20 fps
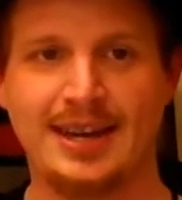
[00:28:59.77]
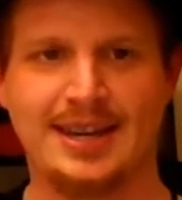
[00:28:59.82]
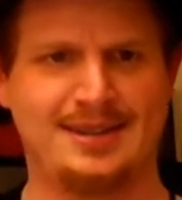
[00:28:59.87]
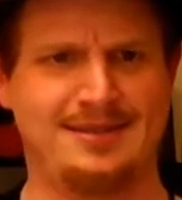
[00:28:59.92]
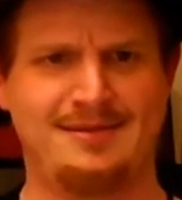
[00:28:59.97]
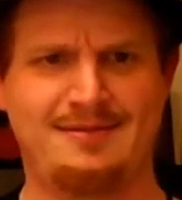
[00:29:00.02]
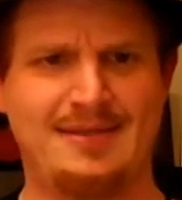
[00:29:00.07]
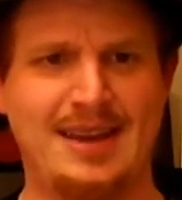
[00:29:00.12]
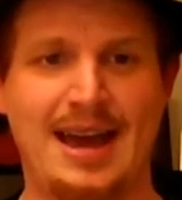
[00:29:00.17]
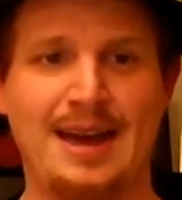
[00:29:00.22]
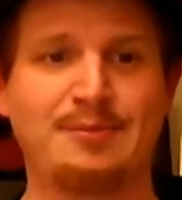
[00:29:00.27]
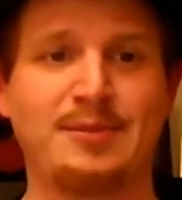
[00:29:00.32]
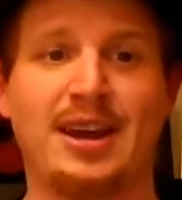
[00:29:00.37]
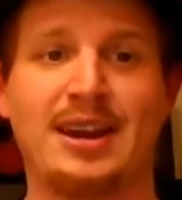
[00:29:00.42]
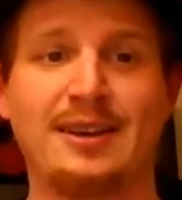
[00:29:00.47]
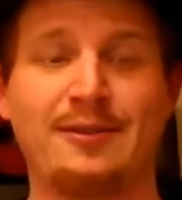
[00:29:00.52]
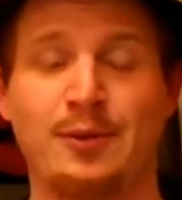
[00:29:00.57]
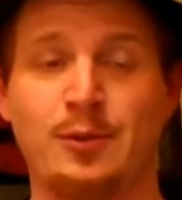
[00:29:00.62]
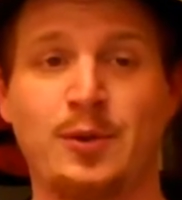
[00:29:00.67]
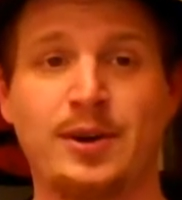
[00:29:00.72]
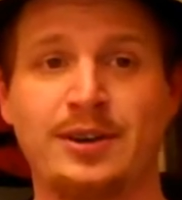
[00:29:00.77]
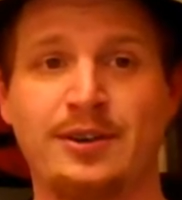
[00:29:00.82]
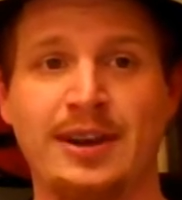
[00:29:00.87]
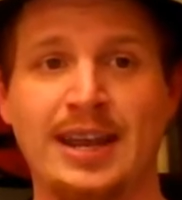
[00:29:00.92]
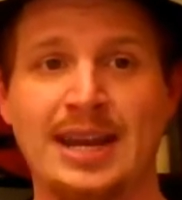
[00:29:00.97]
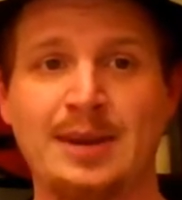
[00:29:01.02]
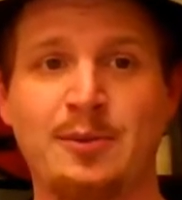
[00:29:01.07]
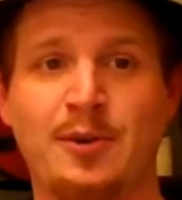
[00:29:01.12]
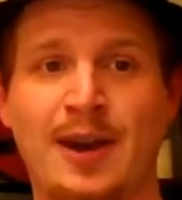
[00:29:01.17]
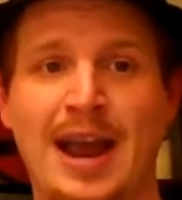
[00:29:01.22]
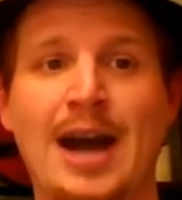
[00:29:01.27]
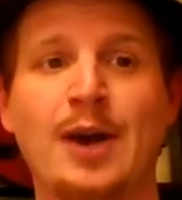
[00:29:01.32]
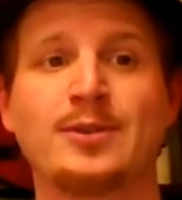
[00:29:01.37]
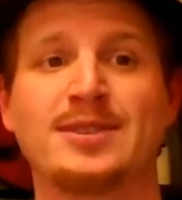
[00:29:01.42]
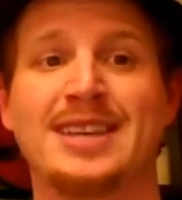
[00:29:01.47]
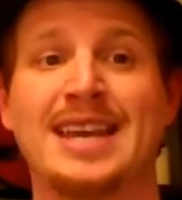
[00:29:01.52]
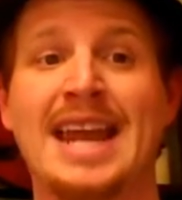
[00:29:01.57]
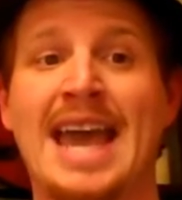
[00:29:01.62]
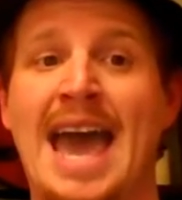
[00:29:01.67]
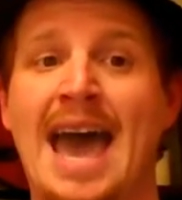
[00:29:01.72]
And I'm not even wondering anymore how
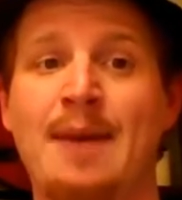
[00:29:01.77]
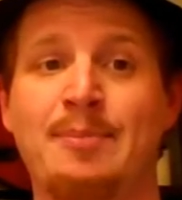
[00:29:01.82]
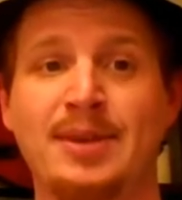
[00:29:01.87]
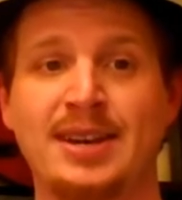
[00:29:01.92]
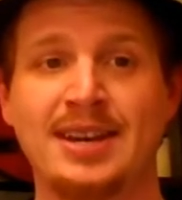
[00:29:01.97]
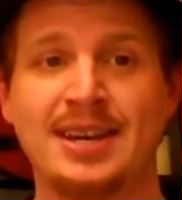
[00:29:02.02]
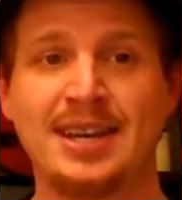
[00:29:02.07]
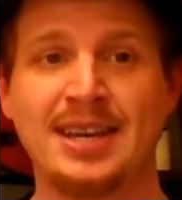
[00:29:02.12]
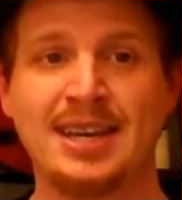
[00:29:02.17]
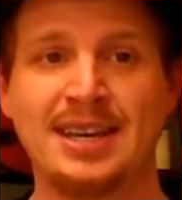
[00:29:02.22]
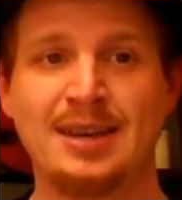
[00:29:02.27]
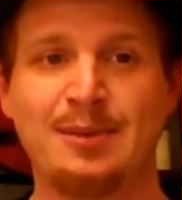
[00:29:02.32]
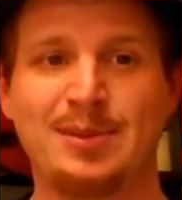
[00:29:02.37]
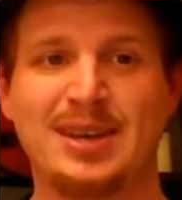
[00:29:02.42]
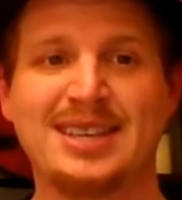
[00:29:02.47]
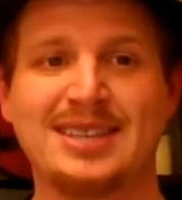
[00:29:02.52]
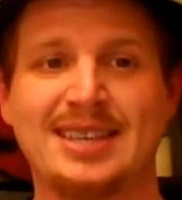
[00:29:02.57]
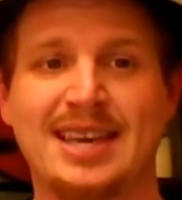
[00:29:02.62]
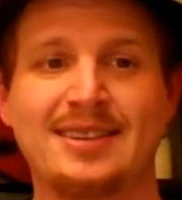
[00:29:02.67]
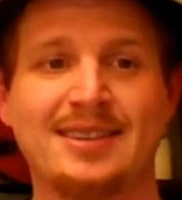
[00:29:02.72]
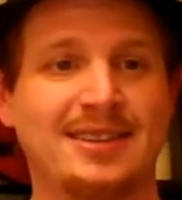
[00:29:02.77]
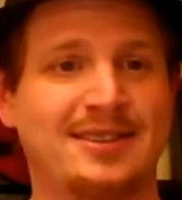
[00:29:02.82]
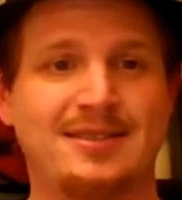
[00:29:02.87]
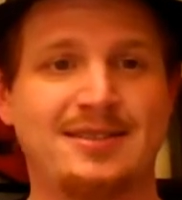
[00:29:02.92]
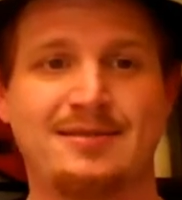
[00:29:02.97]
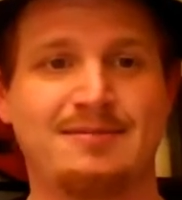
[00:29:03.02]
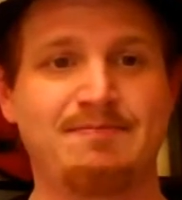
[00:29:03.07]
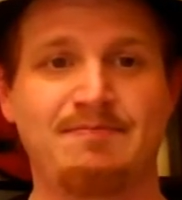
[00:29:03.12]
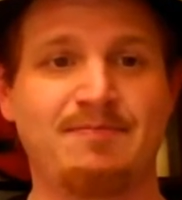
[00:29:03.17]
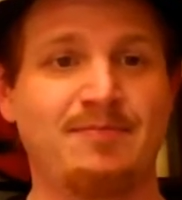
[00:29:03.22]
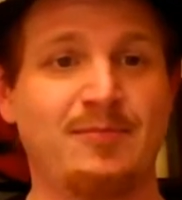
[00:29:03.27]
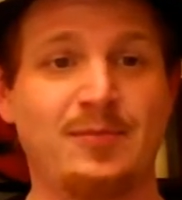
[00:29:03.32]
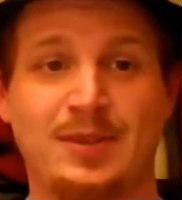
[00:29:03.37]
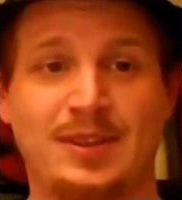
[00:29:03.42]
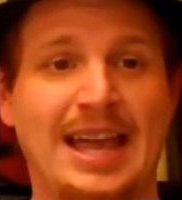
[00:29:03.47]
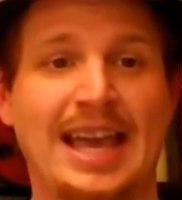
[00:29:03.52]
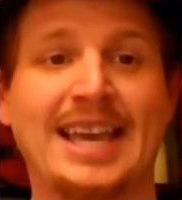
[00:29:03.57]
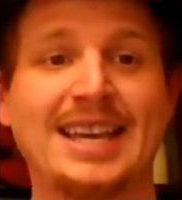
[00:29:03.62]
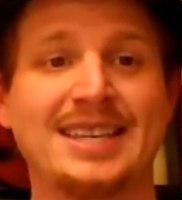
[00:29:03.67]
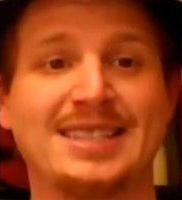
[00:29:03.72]
it's going to happen because it's
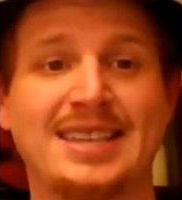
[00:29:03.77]
like I